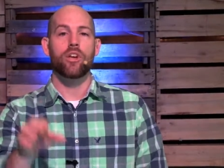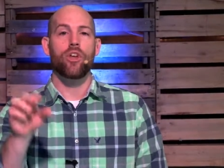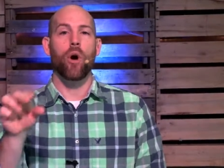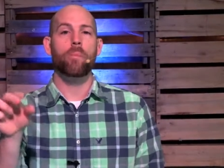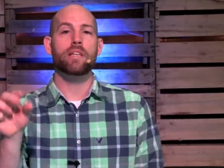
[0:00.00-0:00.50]

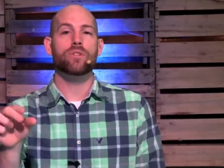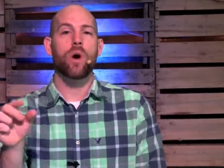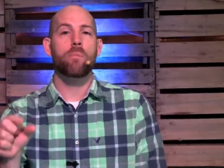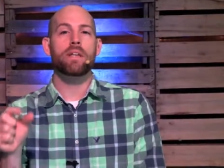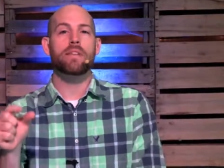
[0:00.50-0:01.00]
Don't be
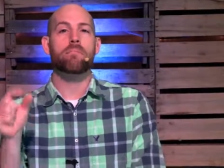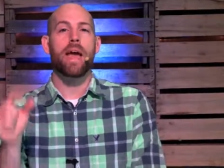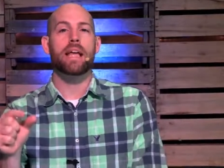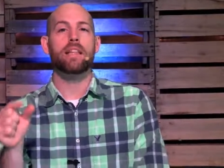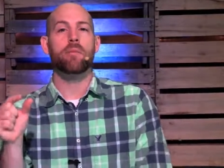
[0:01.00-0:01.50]
so busy
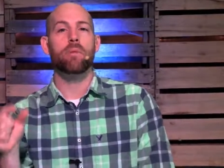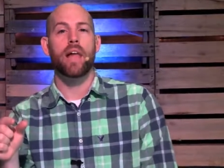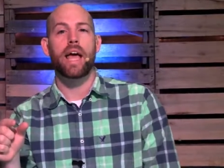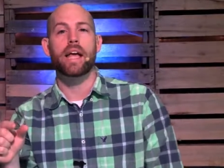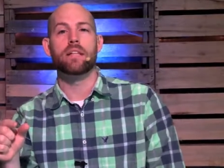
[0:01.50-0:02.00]
making the
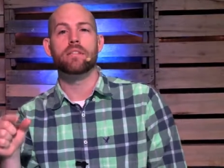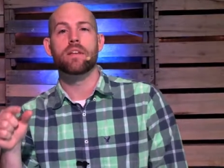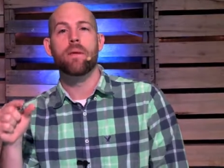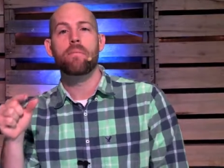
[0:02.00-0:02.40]
plans